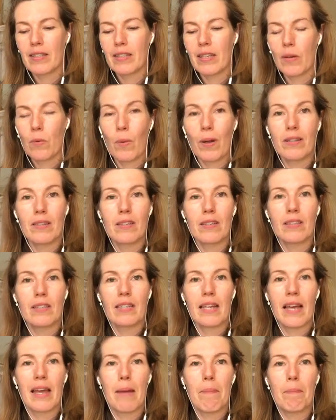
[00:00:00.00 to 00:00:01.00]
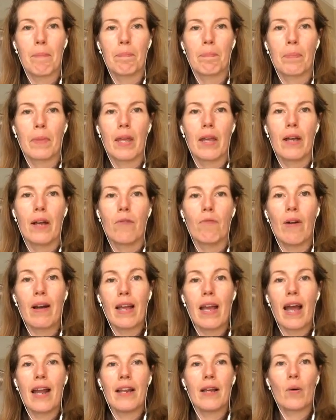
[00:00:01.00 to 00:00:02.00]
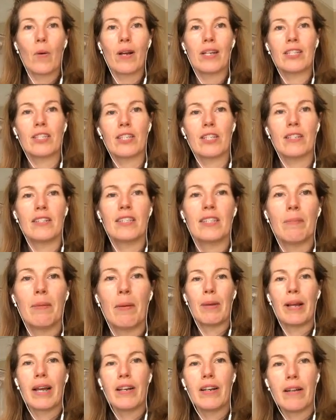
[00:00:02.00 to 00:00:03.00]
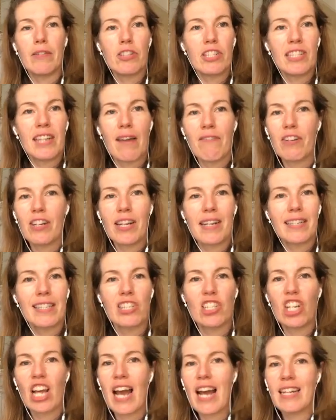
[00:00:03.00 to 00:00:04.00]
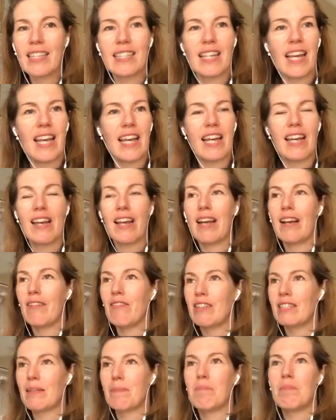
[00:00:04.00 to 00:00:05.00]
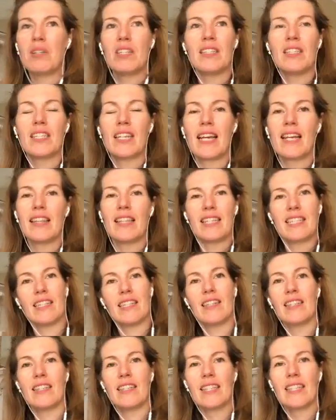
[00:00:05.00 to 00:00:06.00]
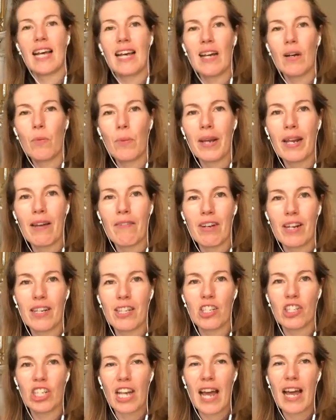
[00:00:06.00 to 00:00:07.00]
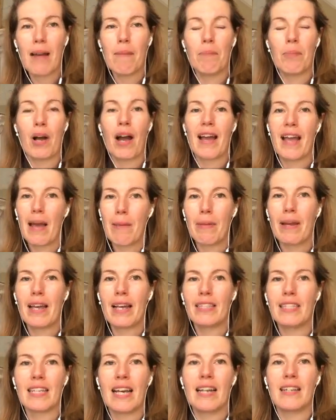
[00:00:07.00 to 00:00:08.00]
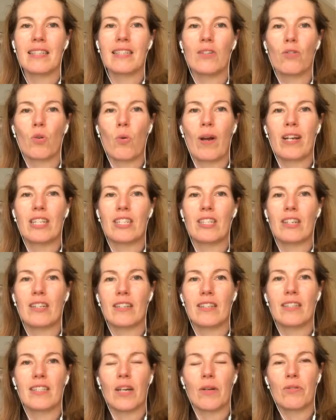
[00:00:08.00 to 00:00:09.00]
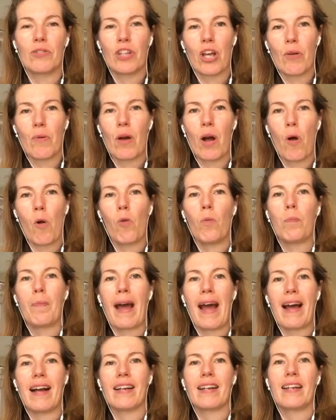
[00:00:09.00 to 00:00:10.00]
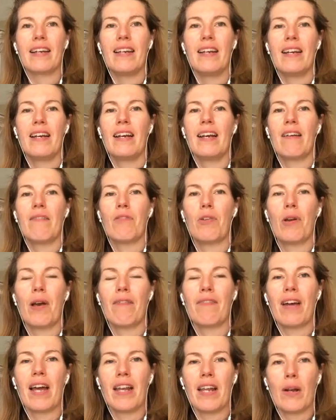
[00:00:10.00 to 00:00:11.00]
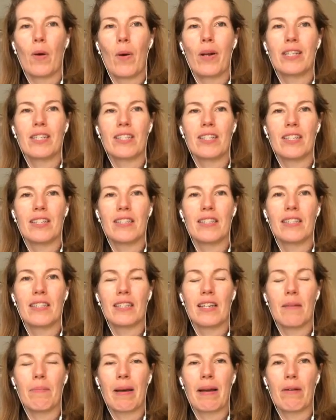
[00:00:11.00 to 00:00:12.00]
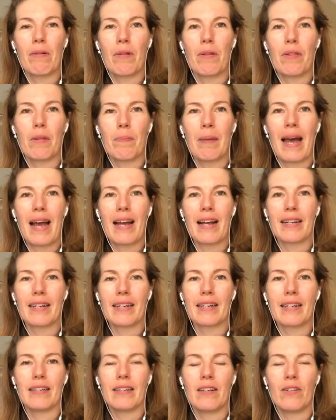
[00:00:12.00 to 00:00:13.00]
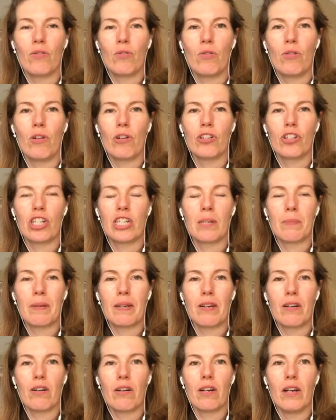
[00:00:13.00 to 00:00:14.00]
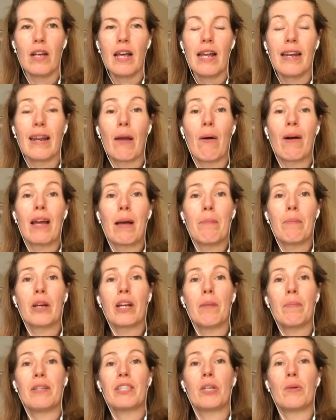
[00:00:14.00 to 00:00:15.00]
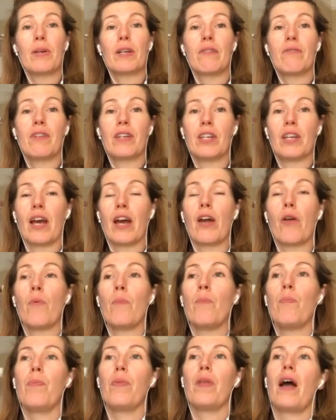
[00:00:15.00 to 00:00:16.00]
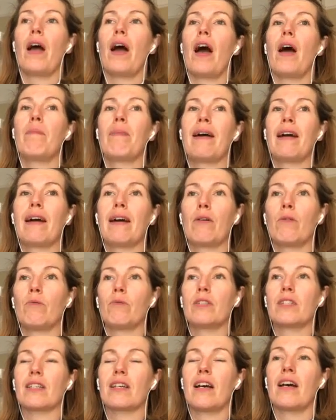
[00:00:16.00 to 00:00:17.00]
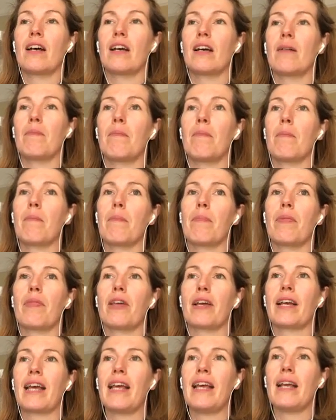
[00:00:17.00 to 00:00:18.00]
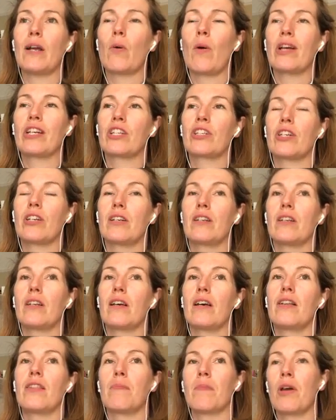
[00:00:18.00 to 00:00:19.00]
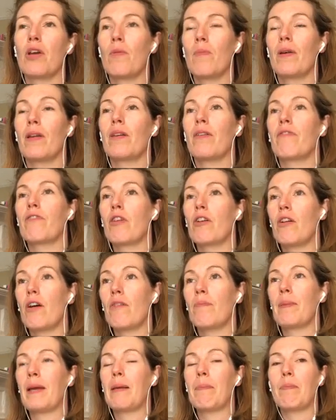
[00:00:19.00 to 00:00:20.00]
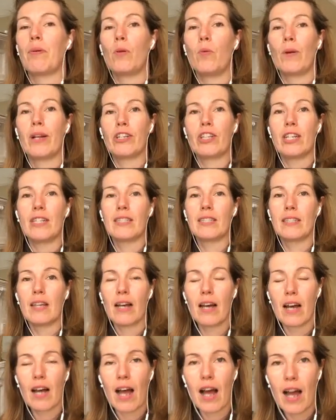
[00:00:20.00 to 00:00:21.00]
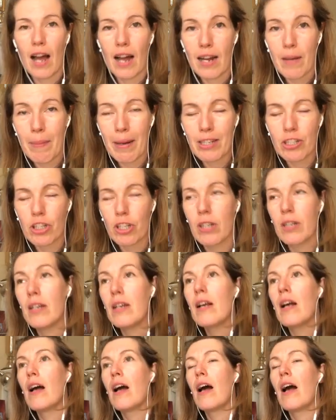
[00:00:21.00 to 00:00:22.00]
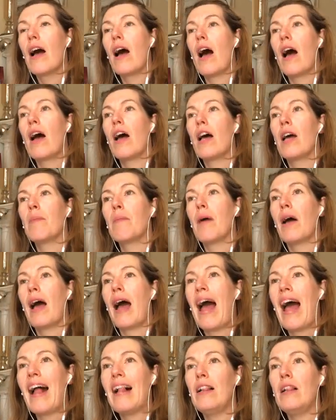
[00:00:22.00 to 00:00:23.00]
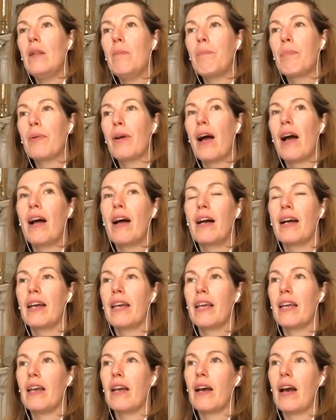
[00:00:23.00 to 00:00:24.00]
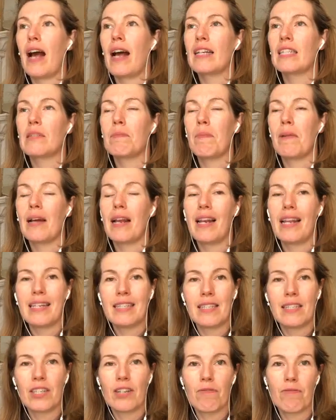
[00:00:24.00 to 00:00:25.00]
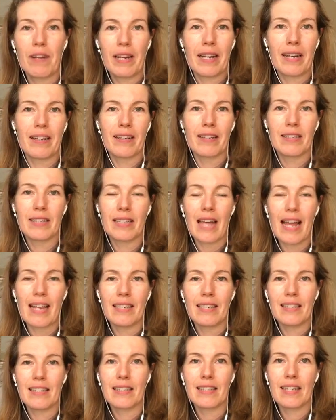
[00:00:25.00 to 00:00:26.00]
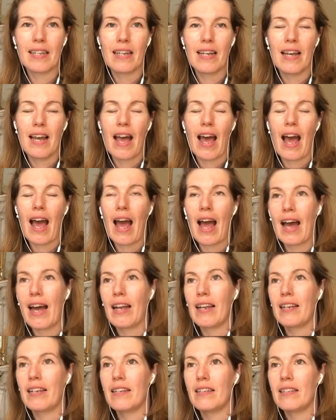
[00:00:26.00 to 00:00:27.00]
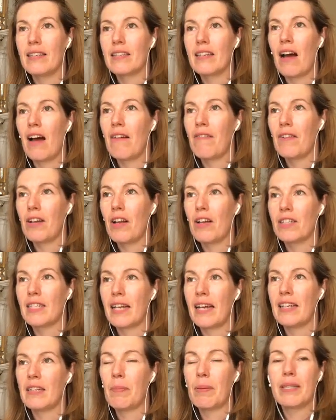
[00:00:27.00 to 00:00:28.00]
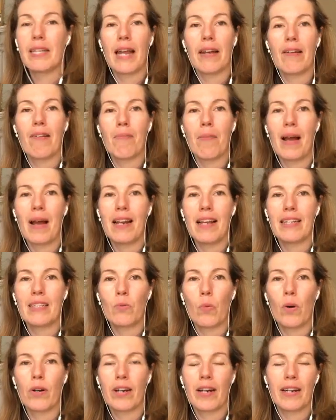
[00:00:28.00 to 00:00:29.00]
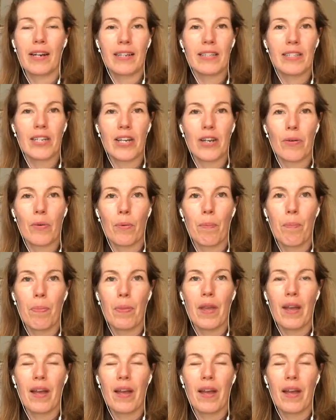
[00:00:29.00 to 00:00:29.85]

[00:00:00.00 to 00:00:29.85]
So well done to him. Right, any questions? we can just have a nice chat here. It's a Monday, the sun's out. We can have a nice chat, but I am here to answer your questions, so don't hold back. If you have any questions about the pack or GDPR. Now, I am going to be doing a video about the key question at the moment for a lot of people, which is, I imagine, help, I asked my list to reconsent and I've lost 8% of my list. What can I do?